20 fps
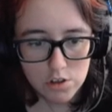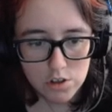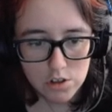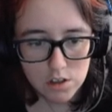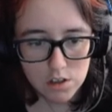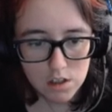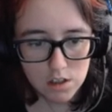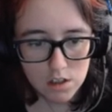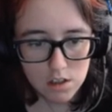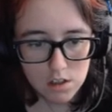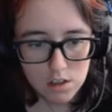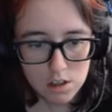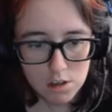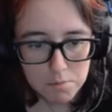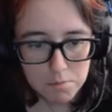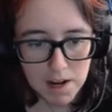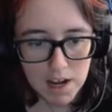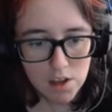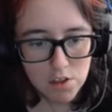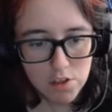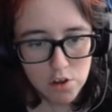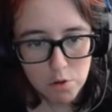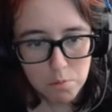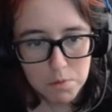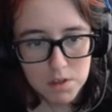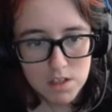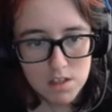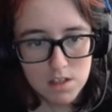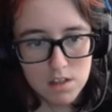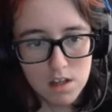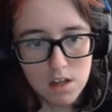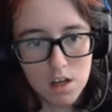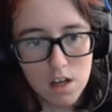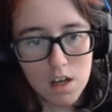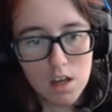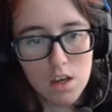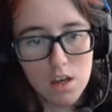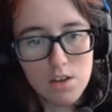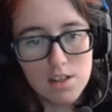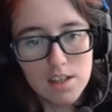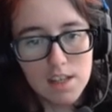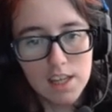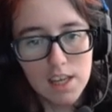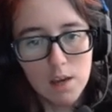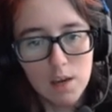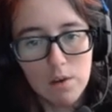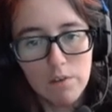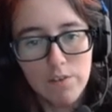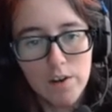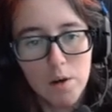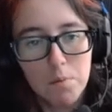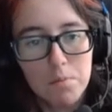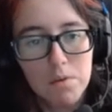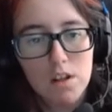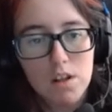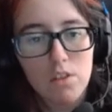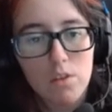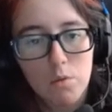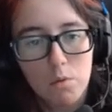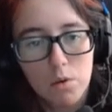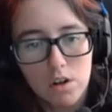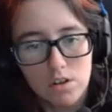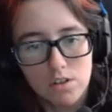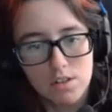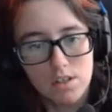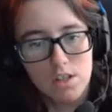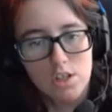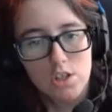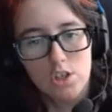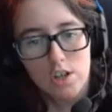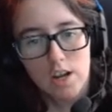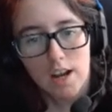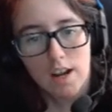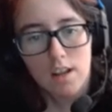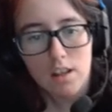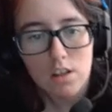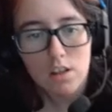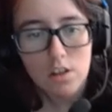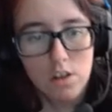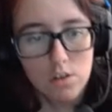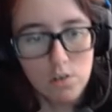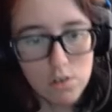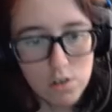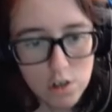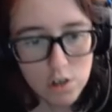entry. The path opens. Using the key we found beneath the waterside shack and the note